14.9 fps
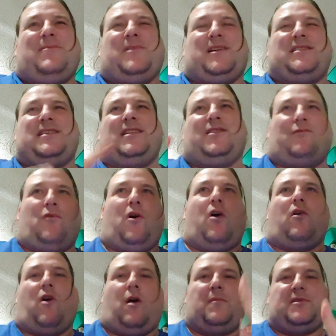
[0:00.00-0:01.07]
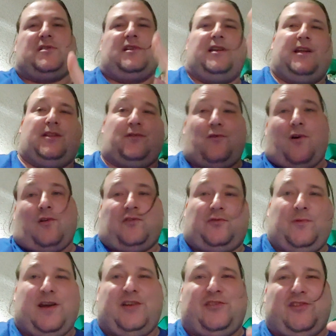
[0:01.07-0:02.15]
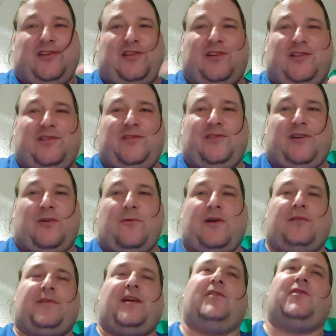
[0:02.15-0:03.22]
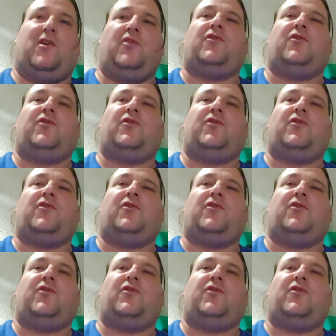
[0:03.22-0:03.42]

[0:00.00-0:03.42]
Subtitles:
because then the wrong arm is going to hit the wrong switch and you'll get weird things.